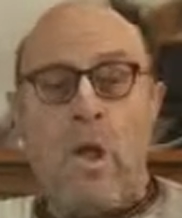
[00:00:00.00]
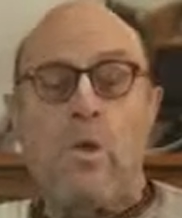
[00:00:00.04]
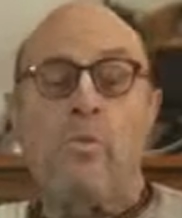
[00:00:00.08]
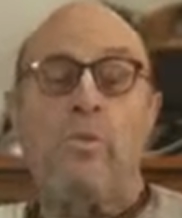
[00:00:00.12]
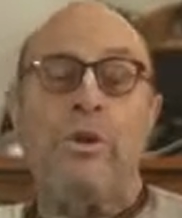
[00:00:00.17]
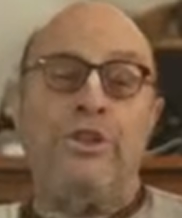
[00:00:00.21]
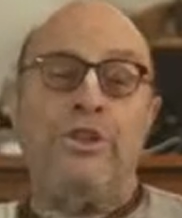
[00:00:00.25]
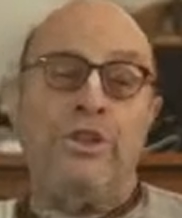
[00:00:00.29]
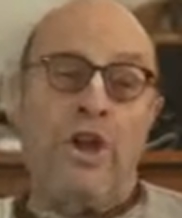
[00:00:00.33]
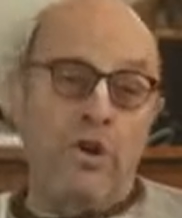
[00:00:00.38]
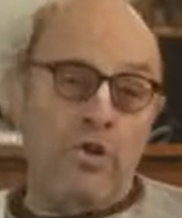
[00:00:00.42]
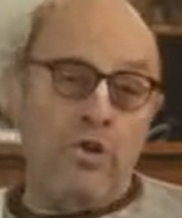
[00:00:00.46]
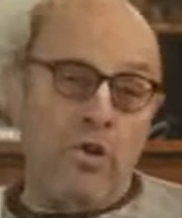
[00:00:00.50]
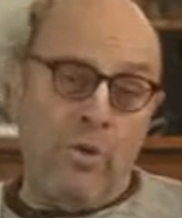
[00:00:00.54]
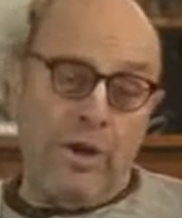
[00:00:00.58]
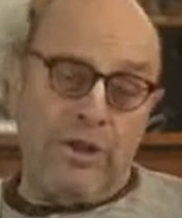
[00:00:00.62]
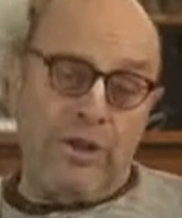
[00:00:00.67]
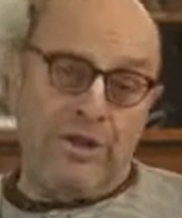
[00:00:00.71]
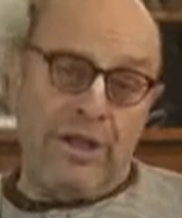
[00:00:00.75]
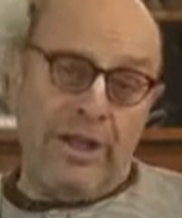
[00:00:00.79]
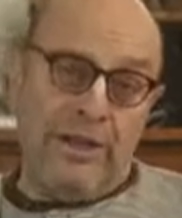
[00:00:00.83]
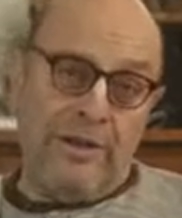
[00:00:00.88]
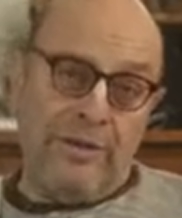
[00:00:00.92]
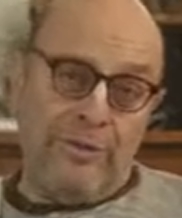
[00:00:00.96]
We don't
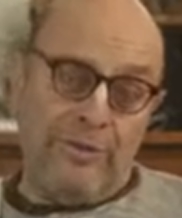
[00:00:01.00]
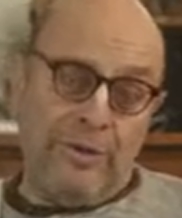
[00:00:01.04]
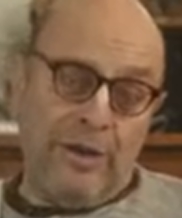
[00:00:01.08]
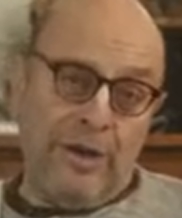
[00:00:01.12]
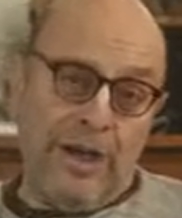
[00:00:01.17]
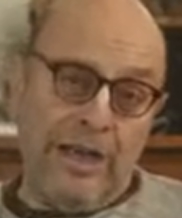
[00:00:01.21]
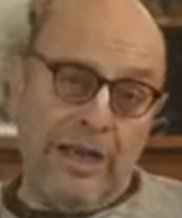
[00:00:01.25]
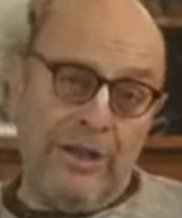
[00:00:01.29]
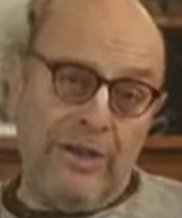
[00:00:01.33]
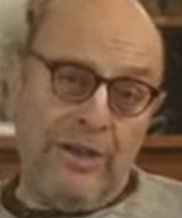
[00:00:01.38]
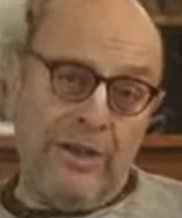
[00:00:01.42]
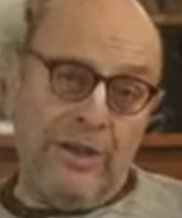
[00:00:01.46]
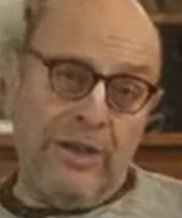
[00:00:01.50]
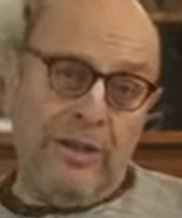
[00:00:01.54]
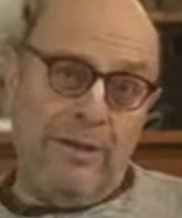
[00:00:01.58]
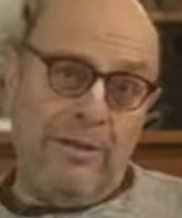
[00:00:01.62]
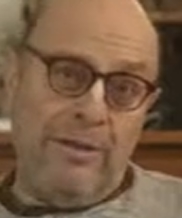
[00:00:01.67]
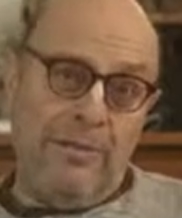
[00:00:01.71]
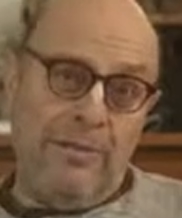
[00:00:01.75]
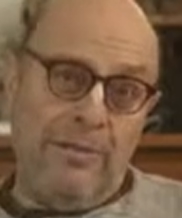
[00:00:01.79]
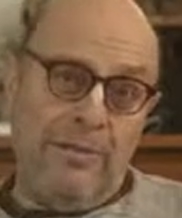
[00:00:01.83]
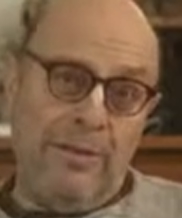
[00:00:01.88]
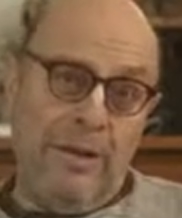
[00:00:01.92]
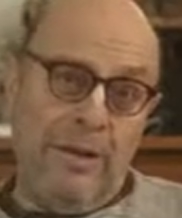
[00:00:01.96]
always get it right.
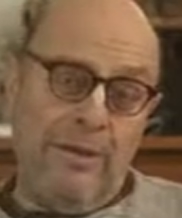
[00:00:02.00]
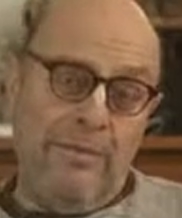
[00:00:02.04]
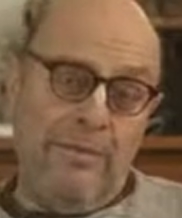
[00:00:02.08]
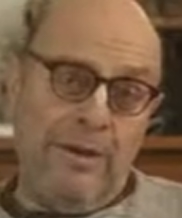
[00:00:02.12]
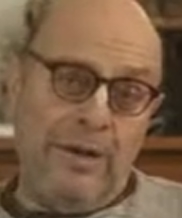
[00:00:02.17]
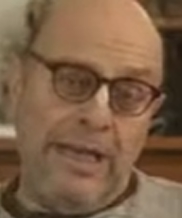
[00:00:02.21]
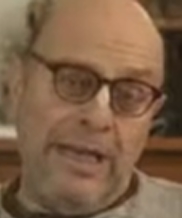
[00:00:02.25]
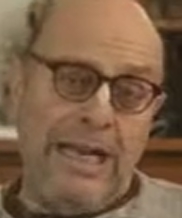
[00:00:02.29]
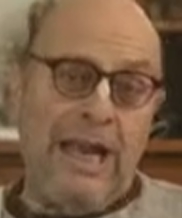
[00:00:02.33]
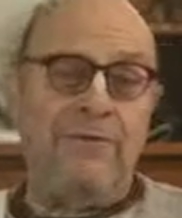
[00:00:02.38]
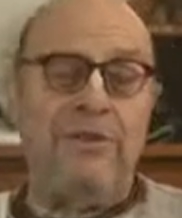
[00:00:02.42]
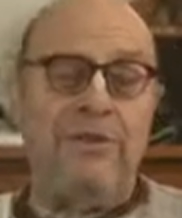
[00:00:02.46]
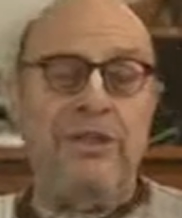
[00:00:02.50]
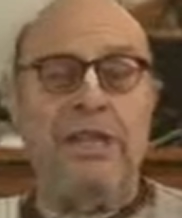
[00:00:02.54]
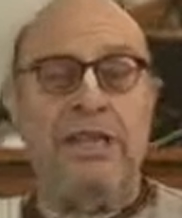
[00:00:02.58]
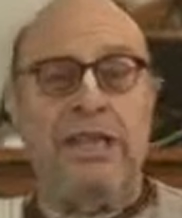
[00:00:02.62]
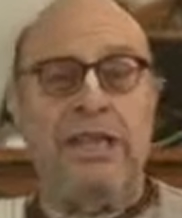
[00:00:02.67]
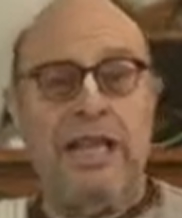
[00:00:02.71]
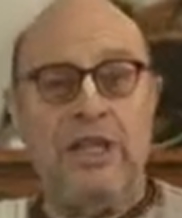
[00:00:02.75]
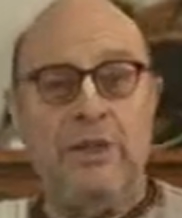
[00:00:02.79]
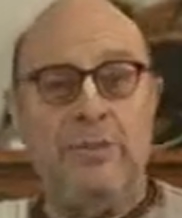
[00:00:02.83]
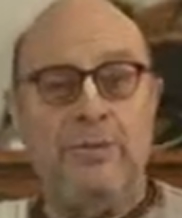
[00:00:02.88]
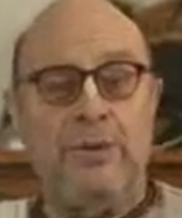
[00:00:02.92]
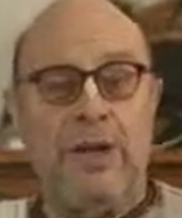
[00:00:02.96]

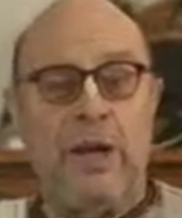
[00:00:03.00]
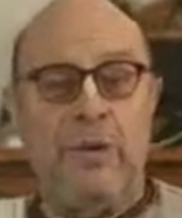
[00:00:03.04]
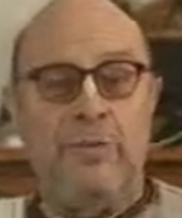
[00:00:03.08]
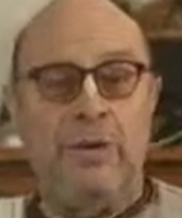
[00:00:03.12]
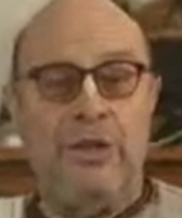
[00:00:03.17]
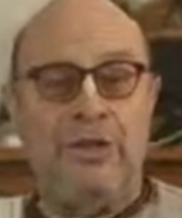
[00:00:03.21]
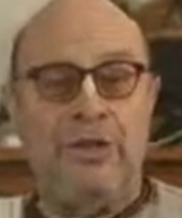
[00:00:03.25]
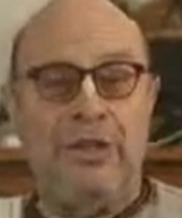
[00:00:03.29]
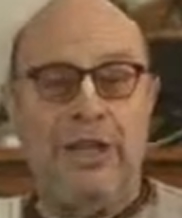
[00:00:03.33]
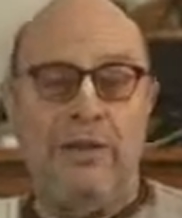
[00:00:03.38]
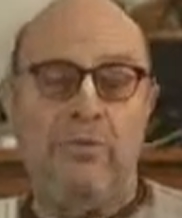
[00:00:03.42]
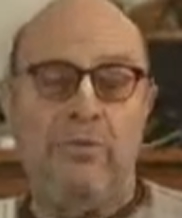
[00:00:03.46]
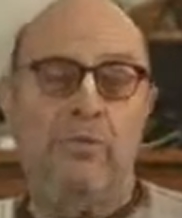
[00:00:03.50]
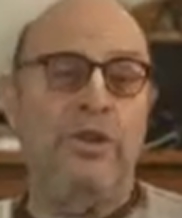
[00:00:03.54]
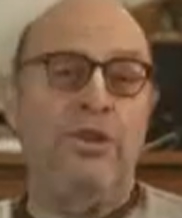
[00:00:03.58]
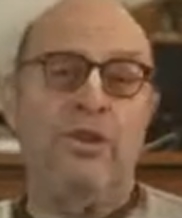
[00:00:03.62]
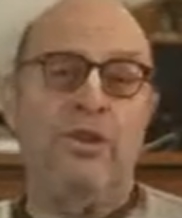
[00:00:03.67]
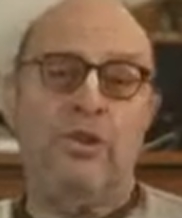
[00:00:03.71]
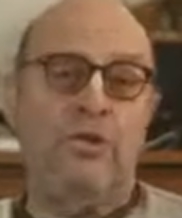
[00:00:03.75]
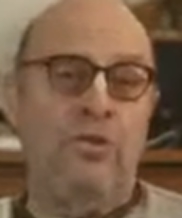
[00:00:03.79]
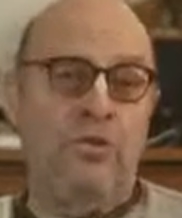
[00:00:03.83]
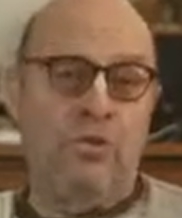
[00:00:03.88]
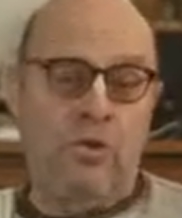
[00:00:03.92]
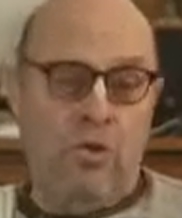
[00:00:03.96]
Nevertheless, Prabhupada said we
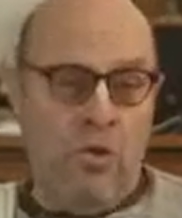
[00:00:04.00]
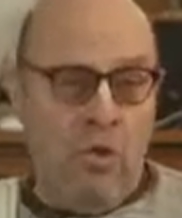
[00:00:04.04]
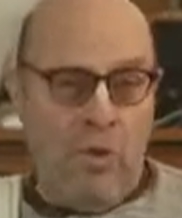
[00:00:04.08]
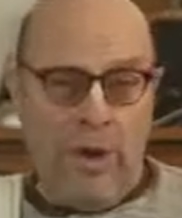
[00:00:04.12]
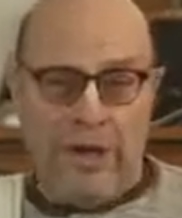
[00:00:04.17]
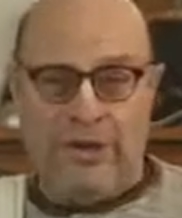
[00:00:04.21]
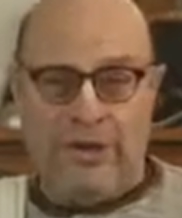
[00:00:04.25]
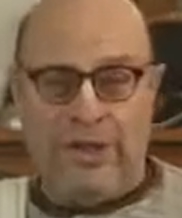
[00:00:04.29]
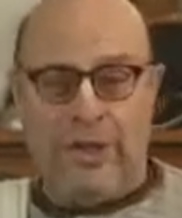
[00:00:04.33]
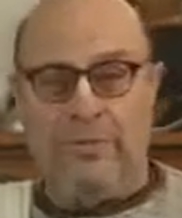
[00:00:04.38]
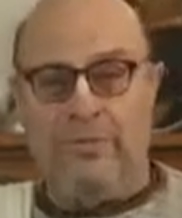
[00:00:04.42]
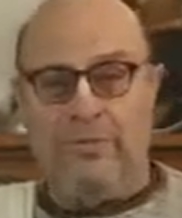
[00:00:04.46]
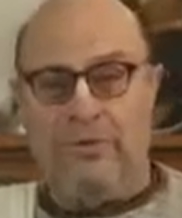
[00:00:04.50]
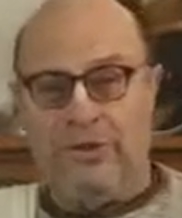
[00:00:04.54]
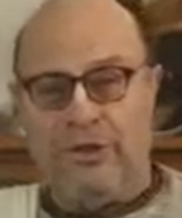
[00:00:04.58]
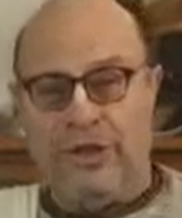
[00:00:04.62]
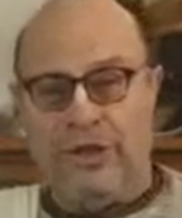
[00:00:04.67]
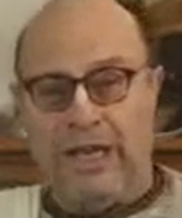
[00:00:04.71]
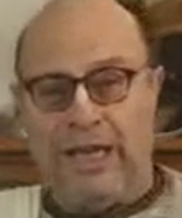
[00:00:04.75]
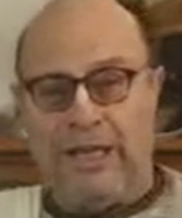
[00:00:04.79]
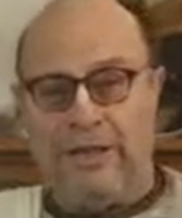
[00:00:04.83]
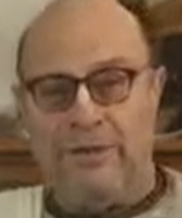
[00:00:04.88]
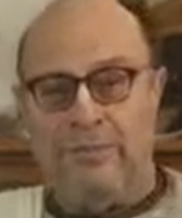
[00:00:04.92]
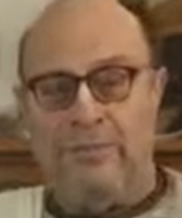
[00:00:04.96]
should always eat
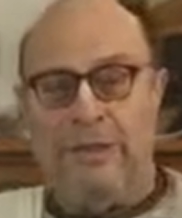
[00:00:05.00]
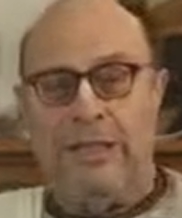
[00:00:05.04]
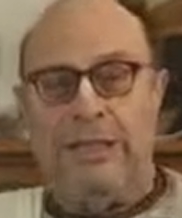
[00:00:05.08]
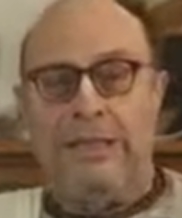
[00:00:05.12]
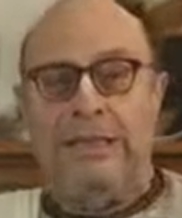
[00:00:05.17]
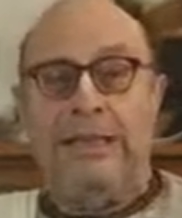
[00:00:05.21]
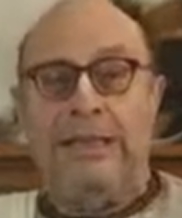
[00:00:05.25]
prasadam.